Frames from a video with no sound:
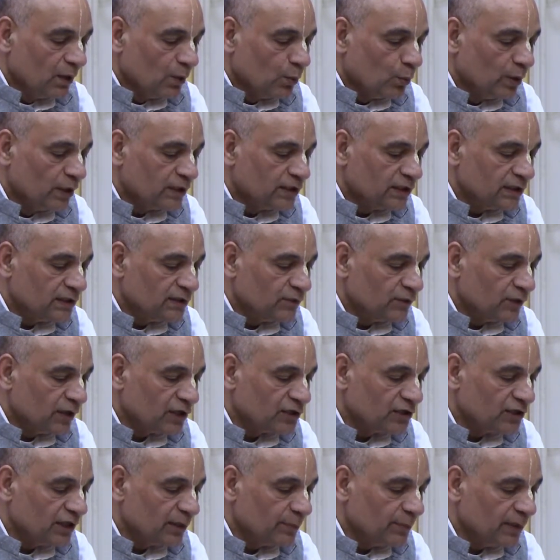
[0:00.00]
which is
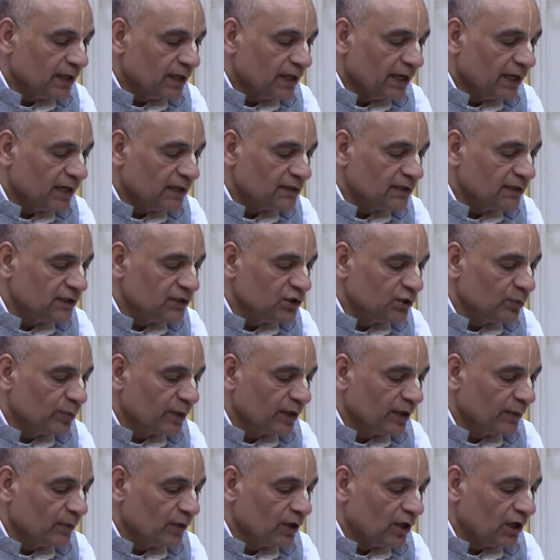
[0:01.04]
worshipped as the
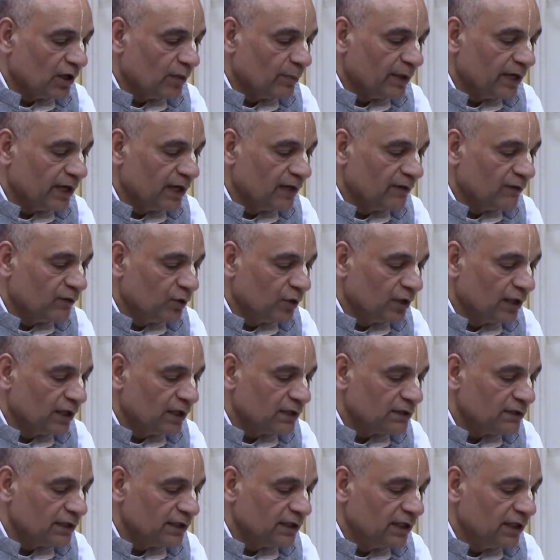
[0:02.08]
Supreme Lord by
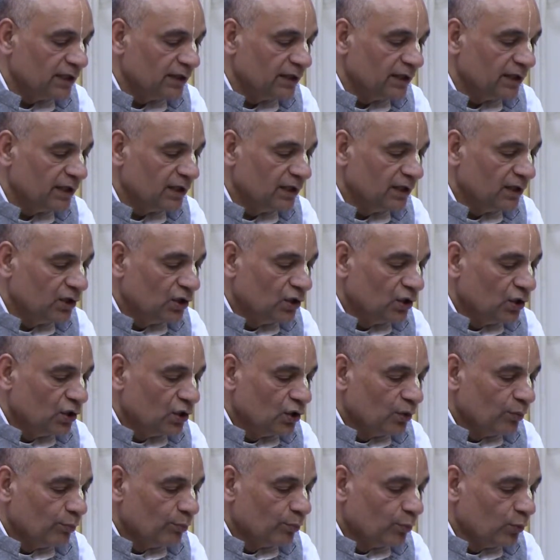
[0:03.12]
devotees in the
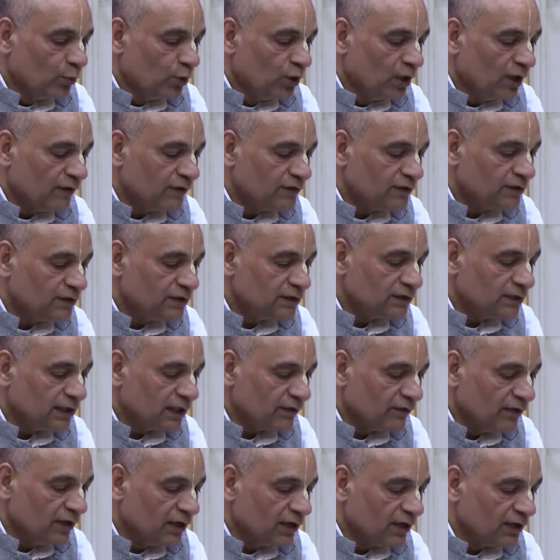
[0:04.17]
mood of
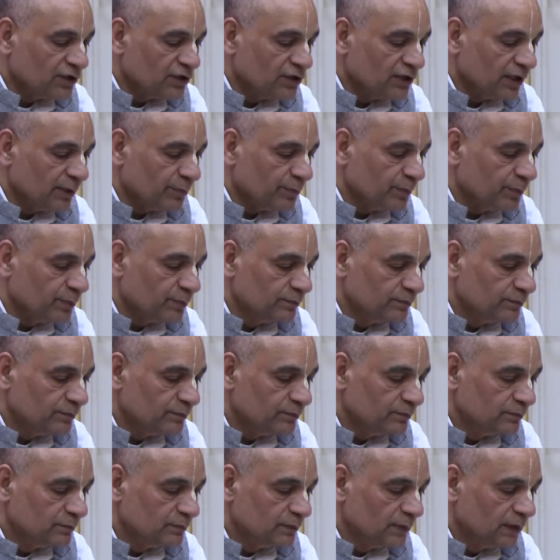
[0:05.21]
servitorship,
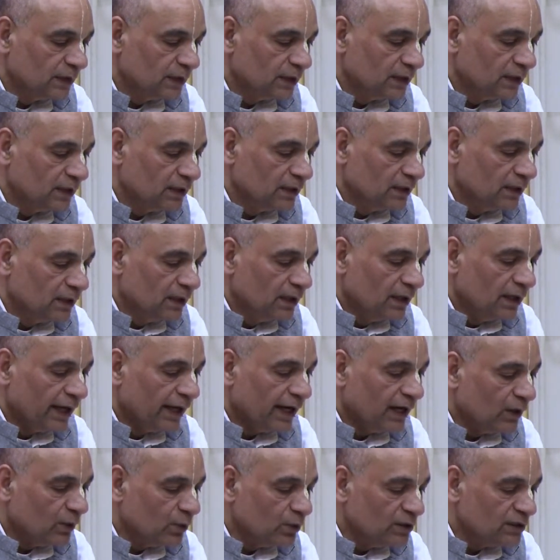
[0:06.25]

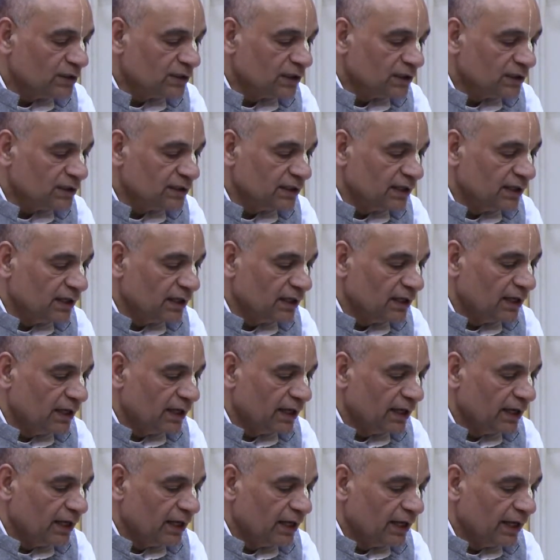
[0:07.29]
and who is considered
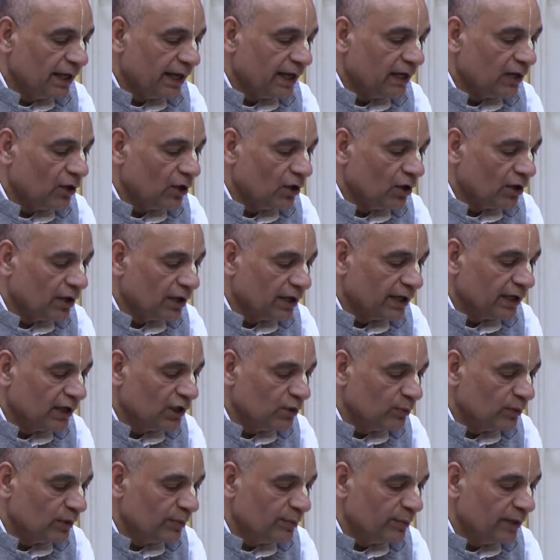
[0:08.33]
an ordinary
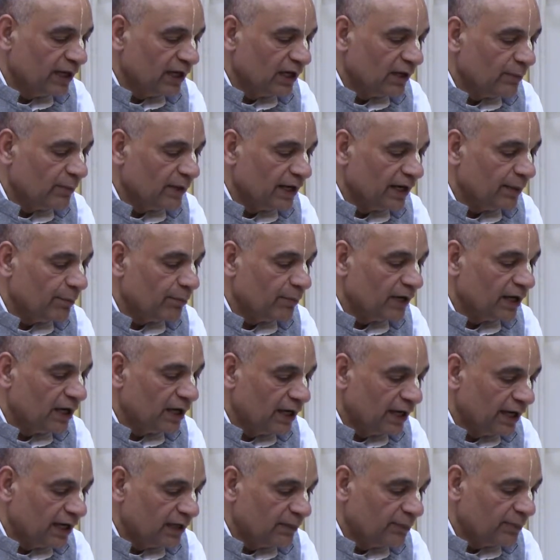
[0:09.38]
human being by
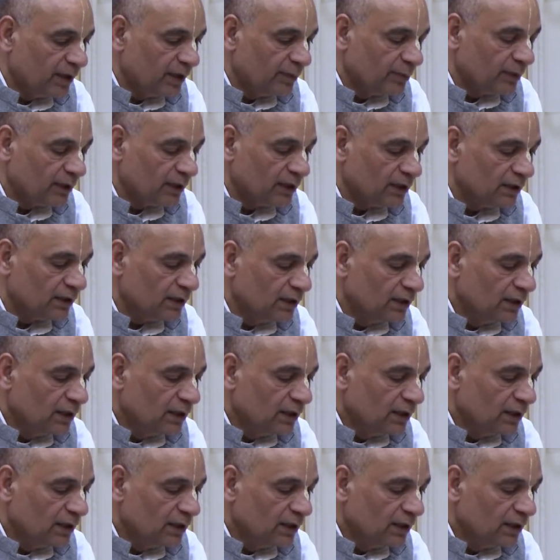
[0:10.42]
mundane people,